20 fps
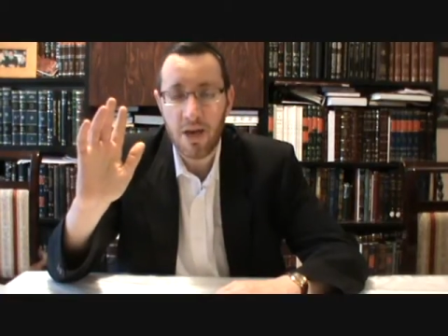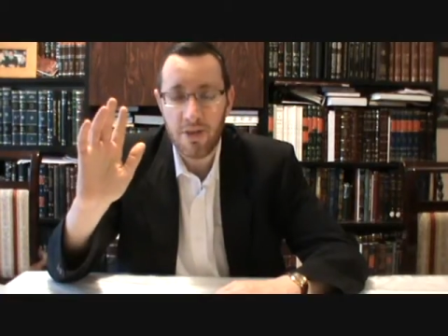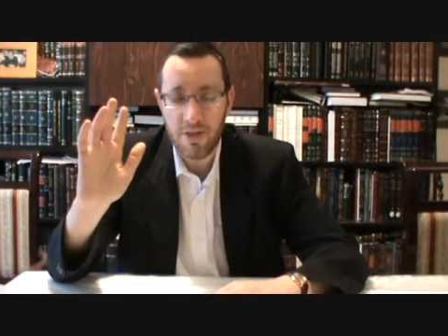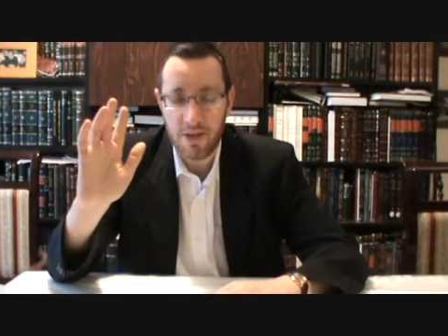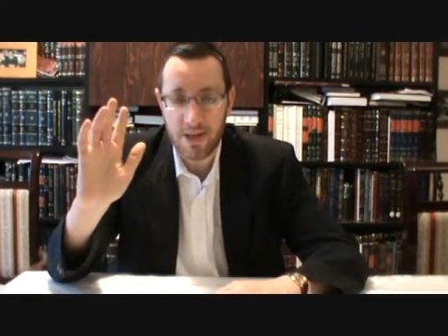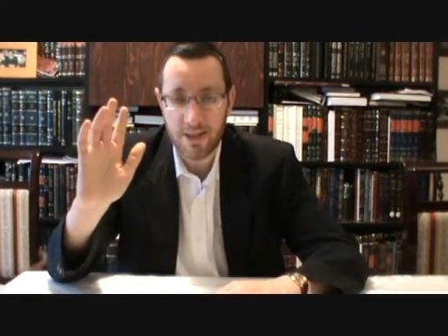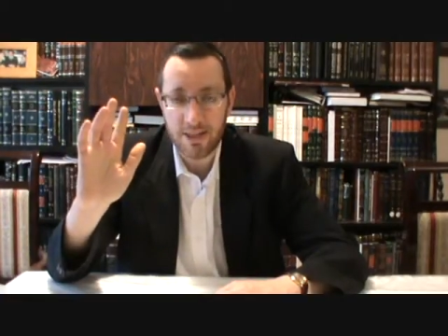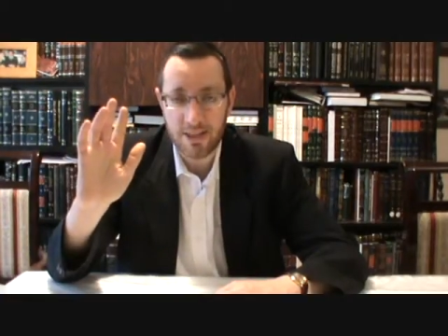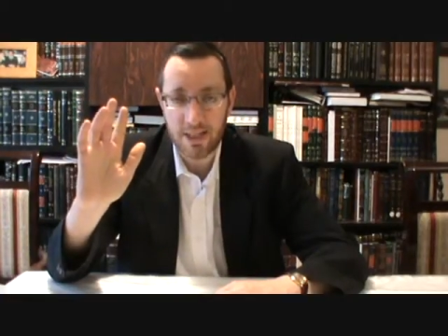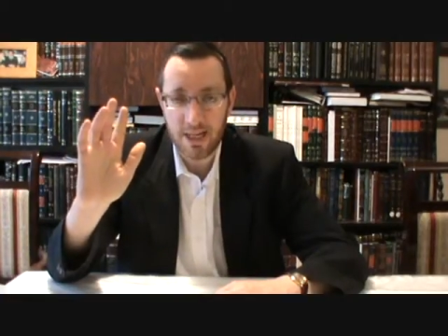
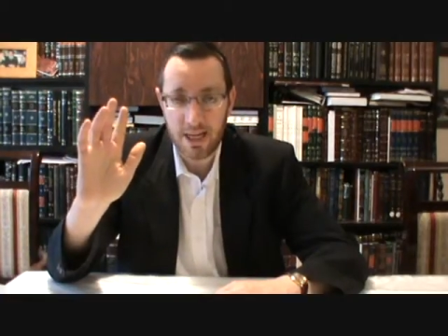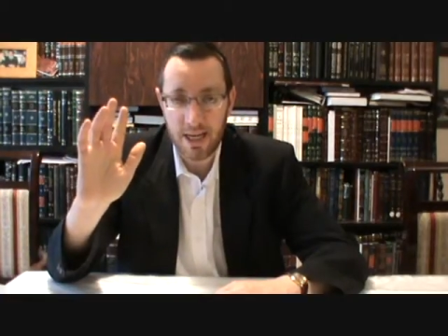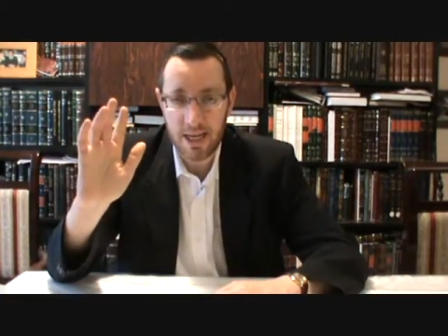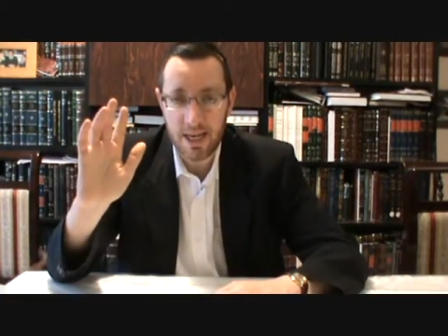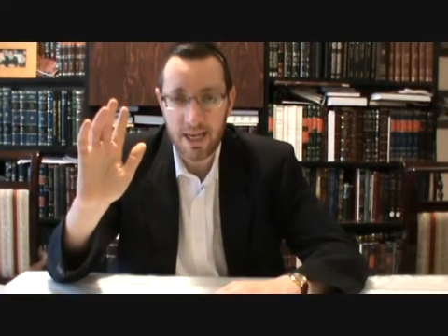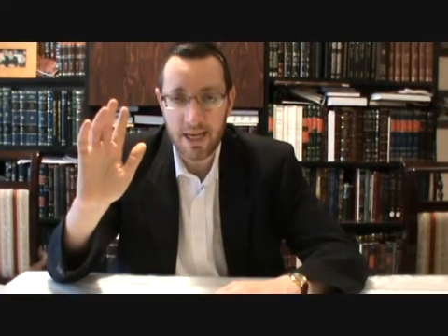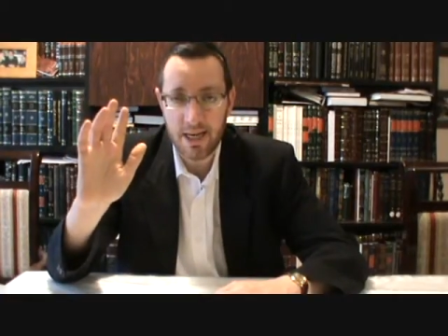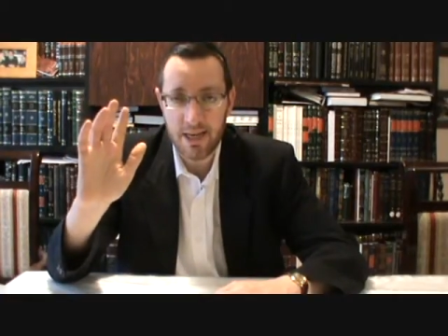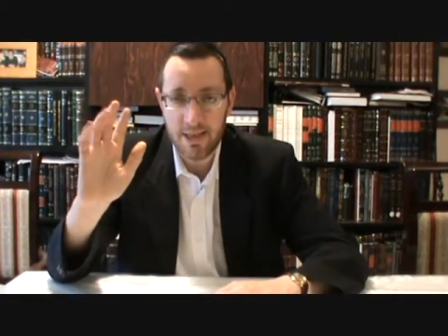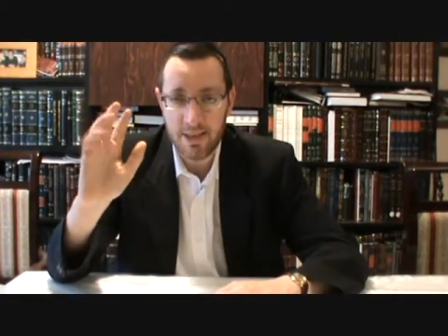then it's
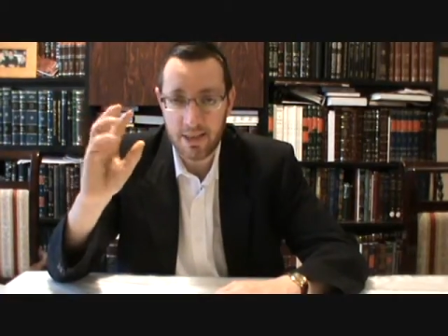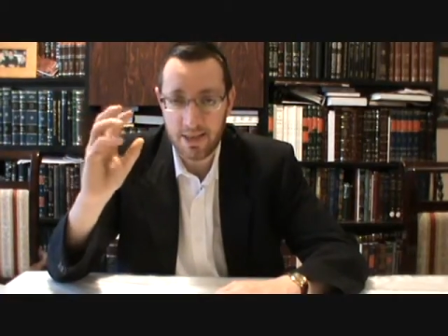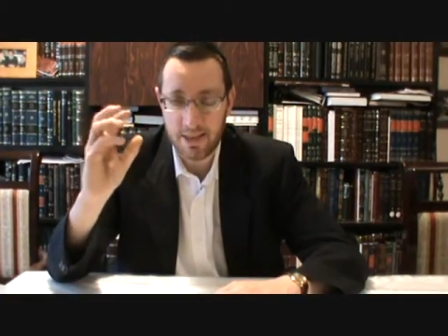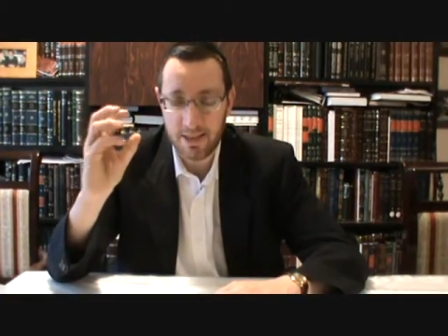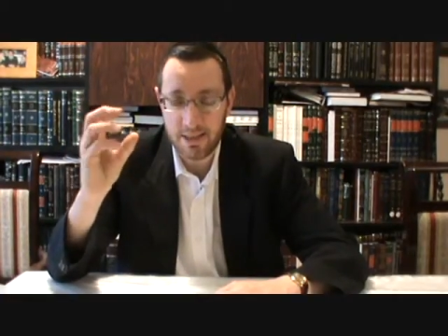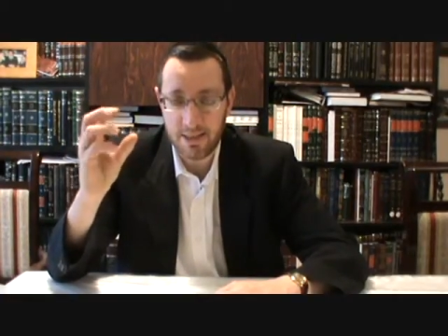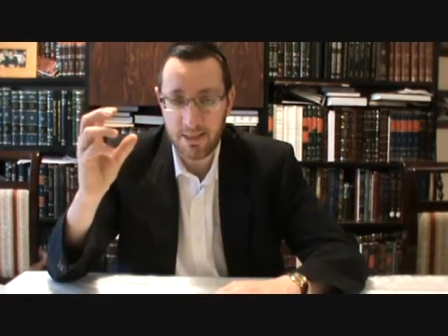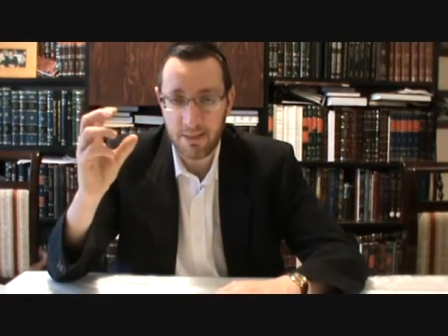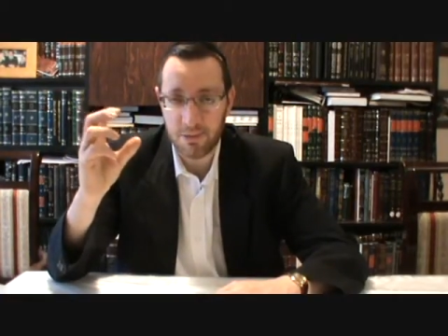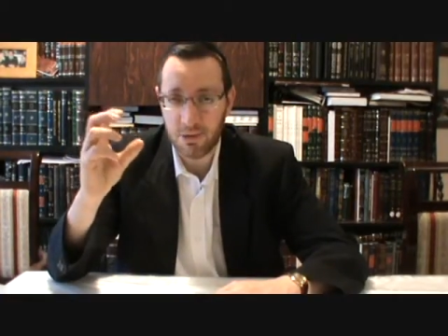clear that
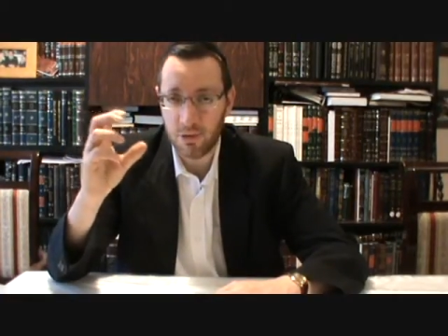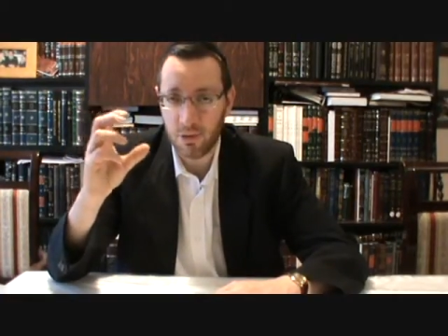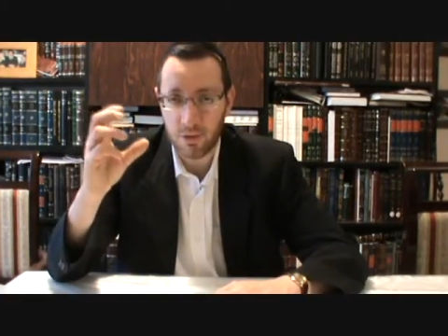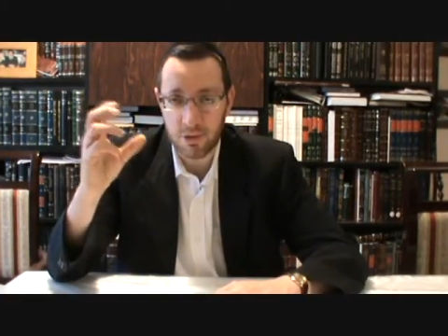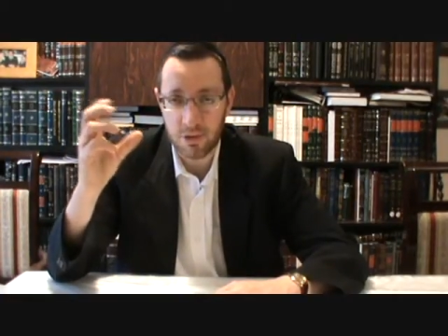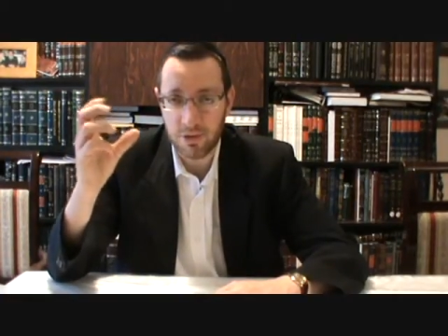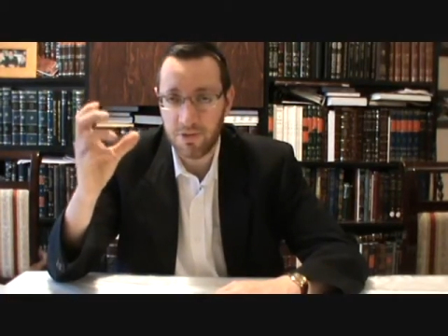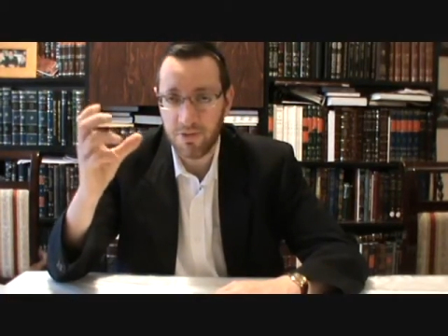it's some sort